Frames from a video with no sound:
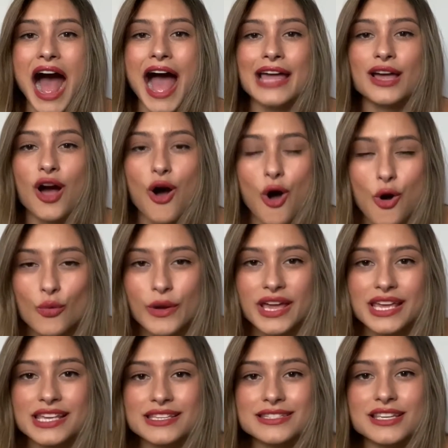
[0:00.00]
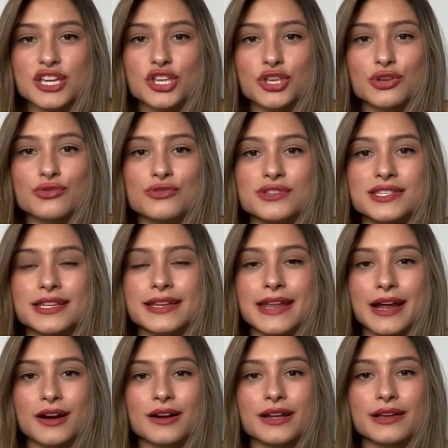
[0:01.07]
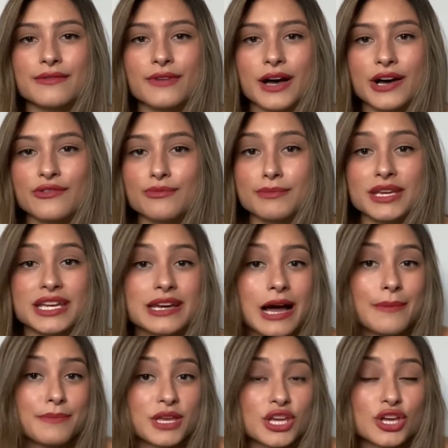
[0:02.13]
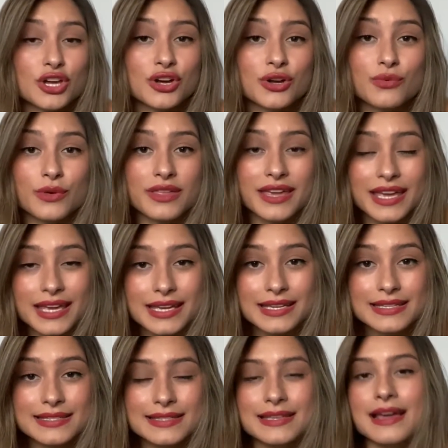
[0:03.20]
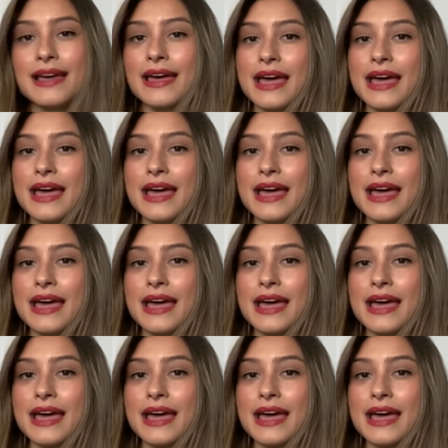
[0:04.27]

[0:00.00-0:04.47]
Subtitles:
I always use the narrative of me not being good with kids